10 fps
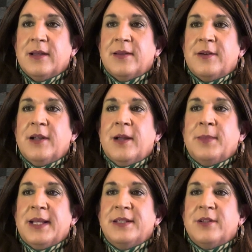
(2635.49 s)
They're not
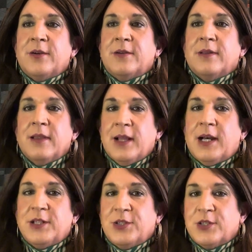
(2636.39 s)
based on
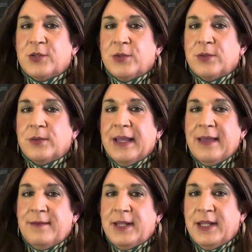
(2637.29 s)
logical
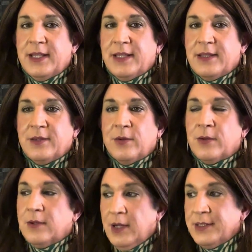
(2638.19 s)
evidence,
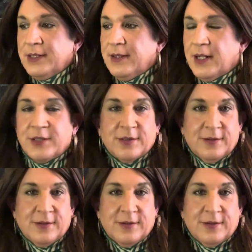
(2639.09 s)
or ontological